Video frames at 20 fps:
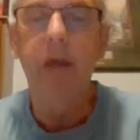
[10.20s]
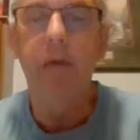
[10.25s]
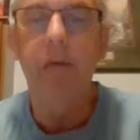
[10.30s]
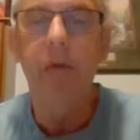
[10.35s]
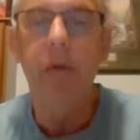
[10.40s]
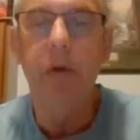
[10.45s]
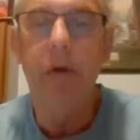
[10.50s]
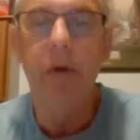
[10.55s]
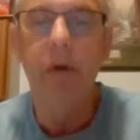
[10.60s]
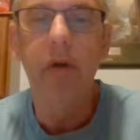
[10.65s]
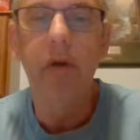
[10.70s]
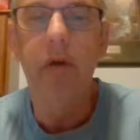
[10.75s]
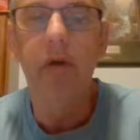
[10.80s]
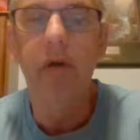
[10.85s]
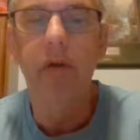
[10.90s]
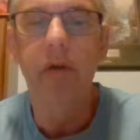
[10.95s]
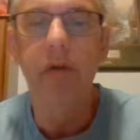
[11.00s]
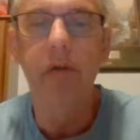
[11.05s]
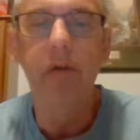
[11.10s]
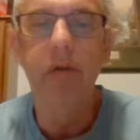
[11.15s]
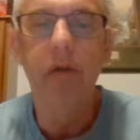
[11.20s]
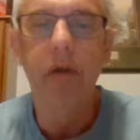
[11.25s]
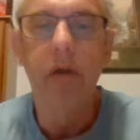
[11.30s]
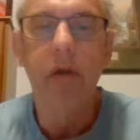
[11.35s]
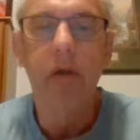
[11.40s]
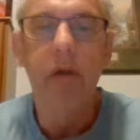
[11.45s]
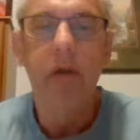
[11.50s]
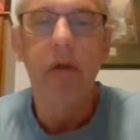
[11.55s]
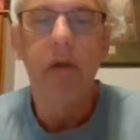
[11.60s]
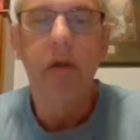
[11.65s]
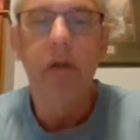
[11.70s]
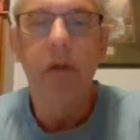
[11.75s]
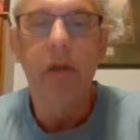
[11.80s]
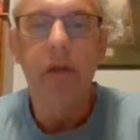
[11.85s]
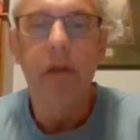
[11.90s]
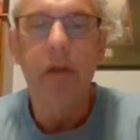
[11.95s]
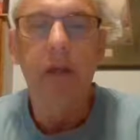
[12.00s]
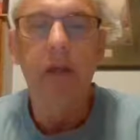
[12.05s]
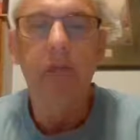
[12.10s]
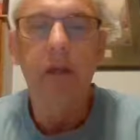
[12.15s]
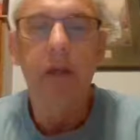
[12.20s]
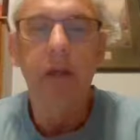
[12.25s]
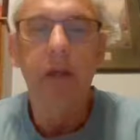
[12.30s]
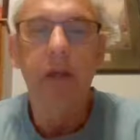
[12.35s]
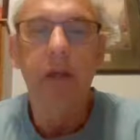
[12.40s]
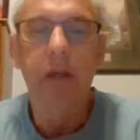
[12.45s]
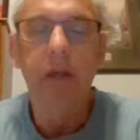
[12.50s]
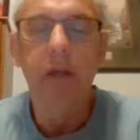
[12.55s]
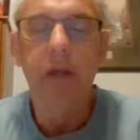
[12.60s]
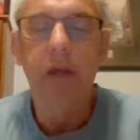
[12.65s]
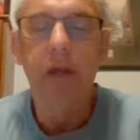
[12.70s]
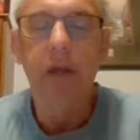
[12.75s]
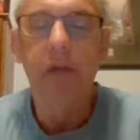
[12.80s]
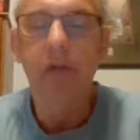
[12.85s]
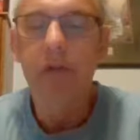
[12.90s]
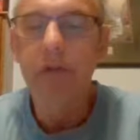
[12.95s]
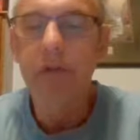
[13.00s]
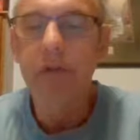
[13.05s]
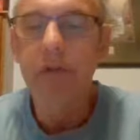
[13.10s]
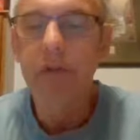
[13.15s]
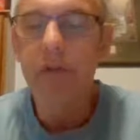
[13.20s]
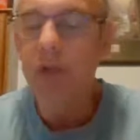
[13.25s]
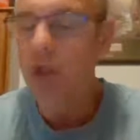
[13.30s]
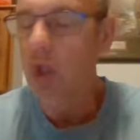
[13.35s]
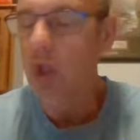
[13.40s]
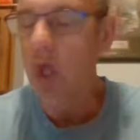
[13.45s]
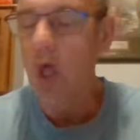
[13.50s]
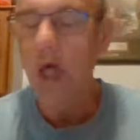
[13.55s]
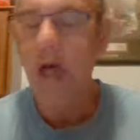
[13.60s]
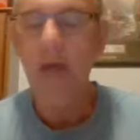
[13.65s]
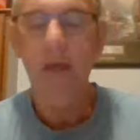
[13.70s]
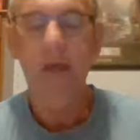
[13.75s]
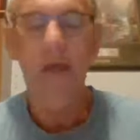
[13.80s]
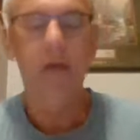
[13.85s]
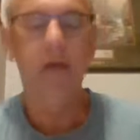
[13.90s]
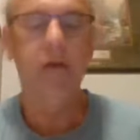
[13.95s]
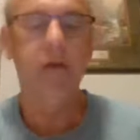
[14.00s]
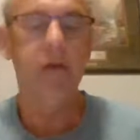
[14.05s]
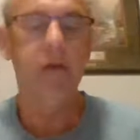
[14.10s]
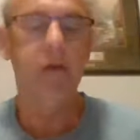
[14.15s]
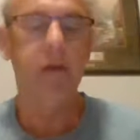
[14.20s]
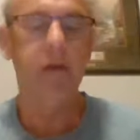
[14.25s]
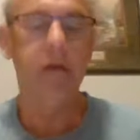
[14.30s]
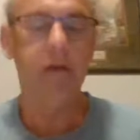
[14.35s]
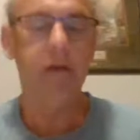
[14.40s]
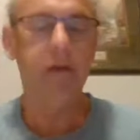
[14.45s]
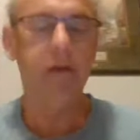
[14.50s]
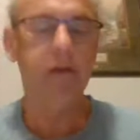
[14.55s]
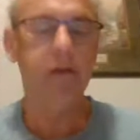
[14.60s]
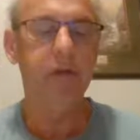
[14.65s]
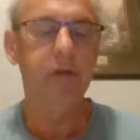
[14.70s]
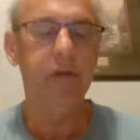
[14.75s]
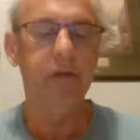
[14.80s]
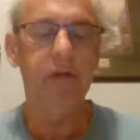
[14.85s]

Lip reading: Here we are, getting ready to enter into July, and it